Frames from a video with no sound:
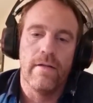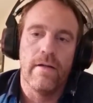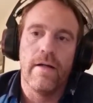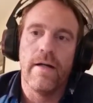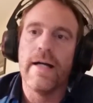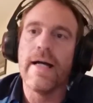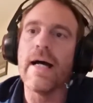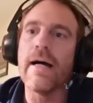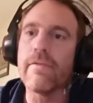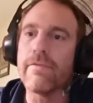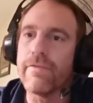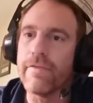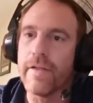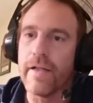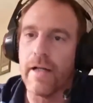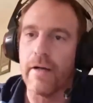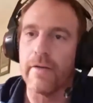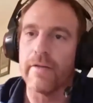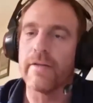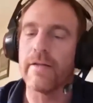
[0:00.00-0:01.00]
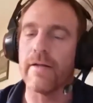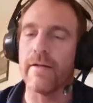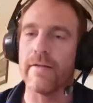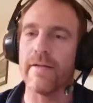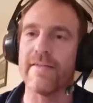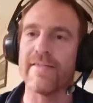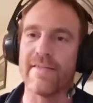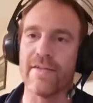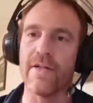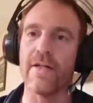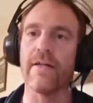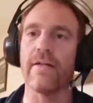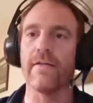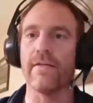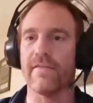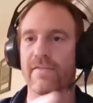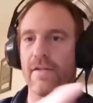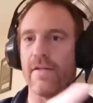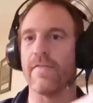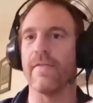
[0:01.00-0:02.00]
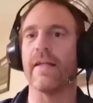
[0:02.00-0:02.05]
I have, you know, there's certain